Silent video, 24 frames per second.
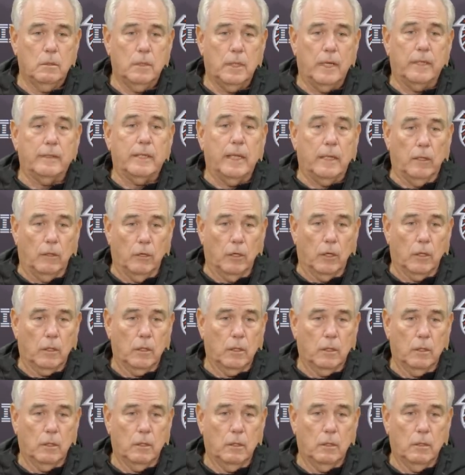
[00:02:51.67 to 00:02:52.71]
How'd that
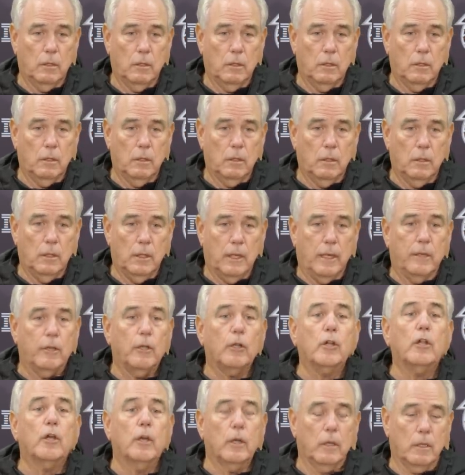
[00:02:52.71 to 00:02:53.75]
look? How'd it
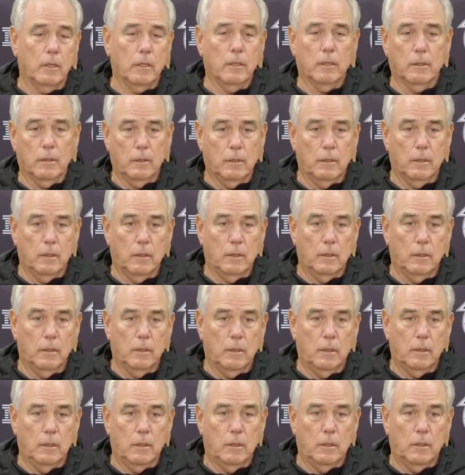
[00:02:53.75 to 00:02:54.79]
look? It didn't look,
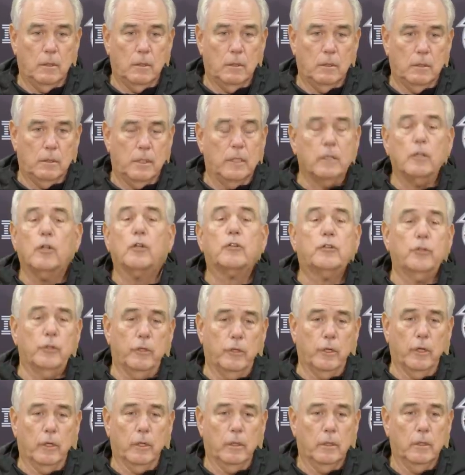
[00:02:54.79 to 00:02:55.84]
uh, didn't look too
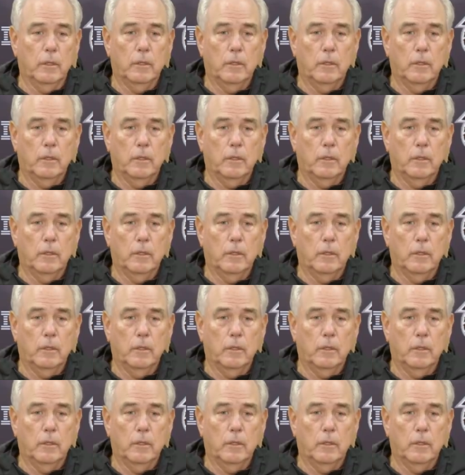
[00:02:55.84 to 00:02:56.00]
good.